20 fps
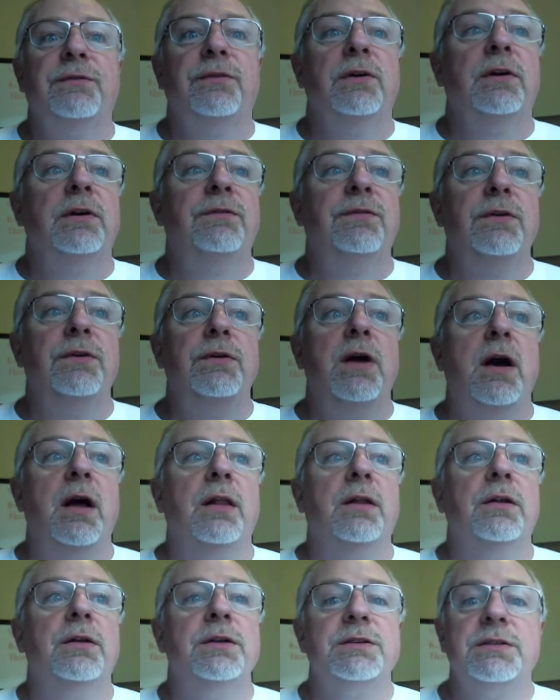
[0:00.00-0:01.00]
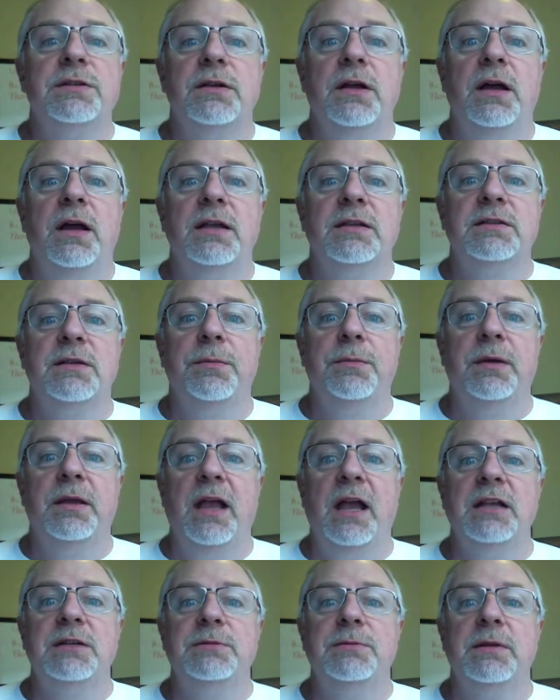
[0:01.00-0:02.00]
for a few dollars some
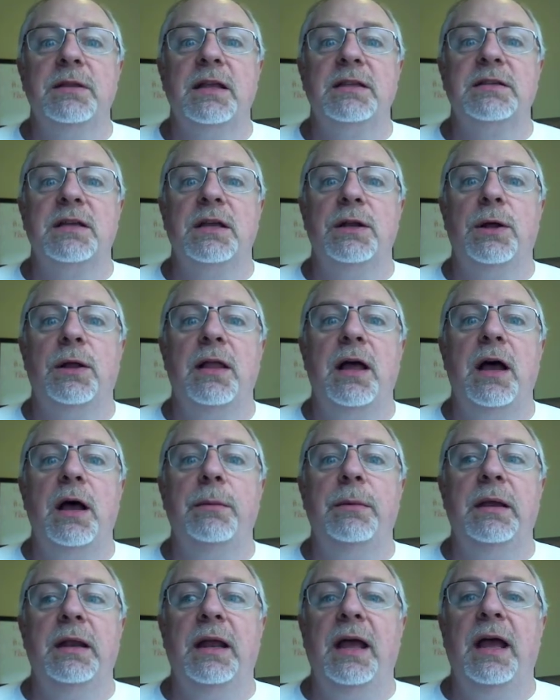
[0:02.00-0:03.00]
engagement that's going to allow me